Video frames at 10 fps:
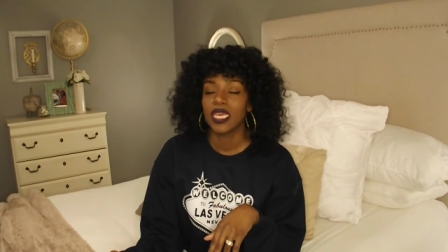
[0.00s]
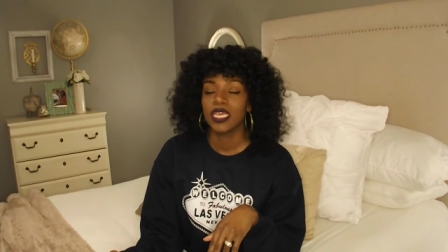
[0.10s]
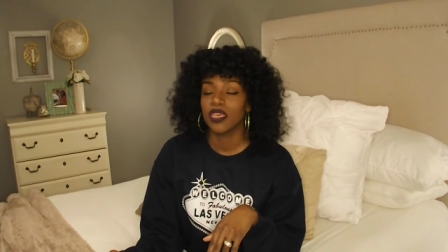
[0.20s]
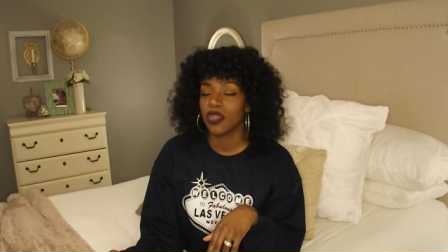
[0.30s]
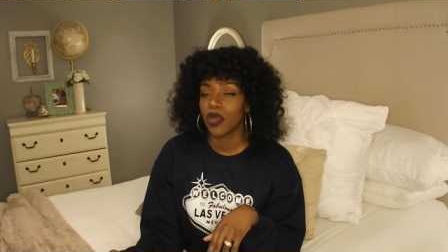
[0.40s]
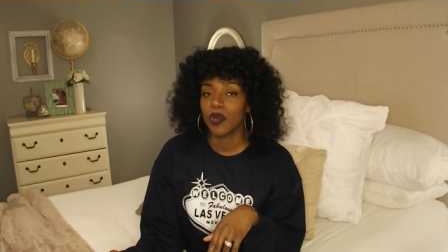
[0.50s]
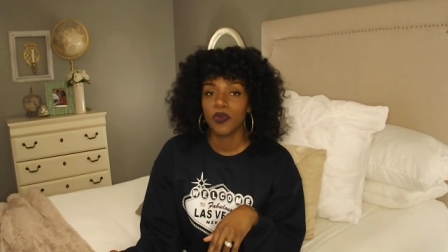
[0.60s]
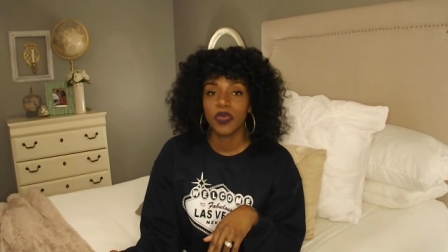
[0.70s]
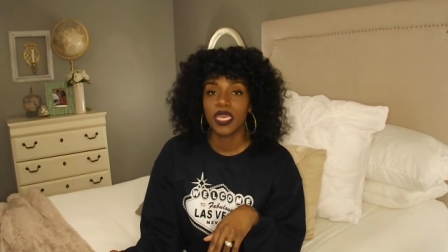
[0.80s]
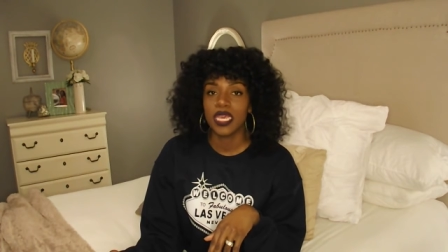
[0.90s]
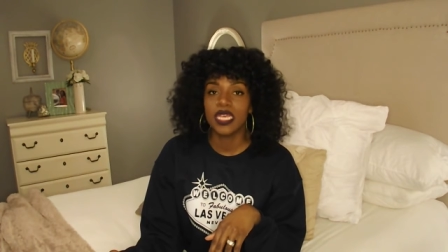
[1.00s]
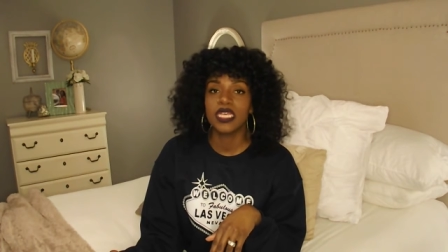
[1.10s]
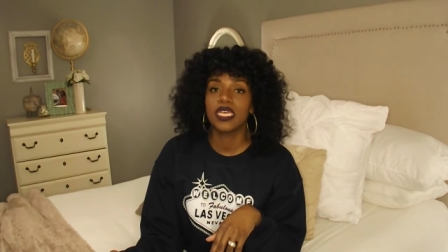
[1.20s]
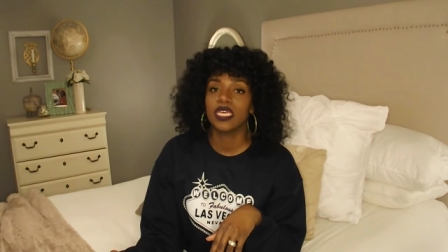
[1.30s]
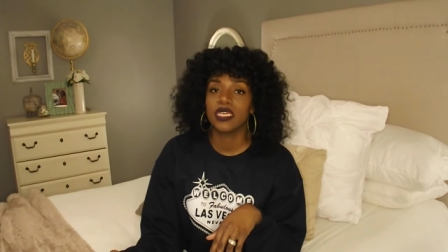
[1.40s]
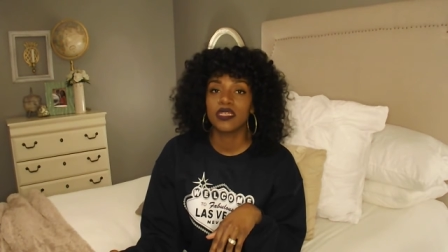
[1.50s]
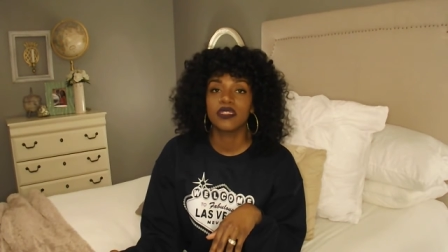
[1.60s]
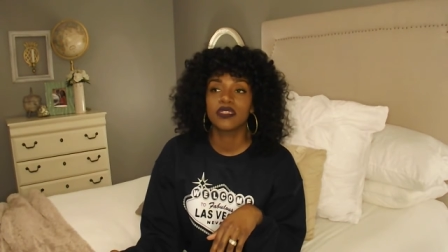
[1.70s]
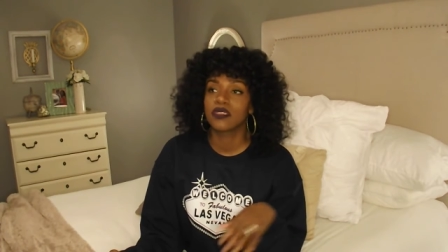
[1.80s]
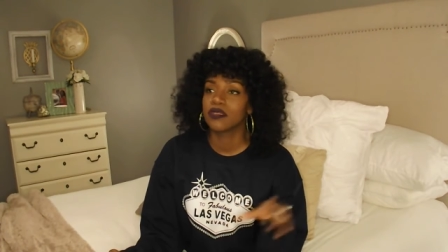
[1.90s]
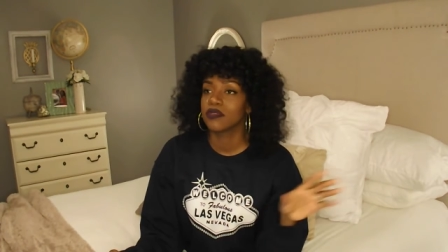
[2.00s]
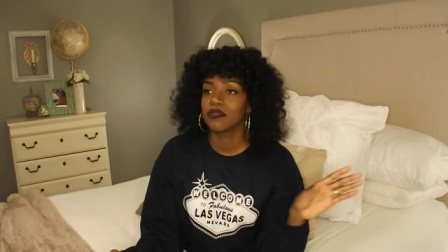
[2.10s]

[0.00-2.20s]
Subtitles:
you know, it is,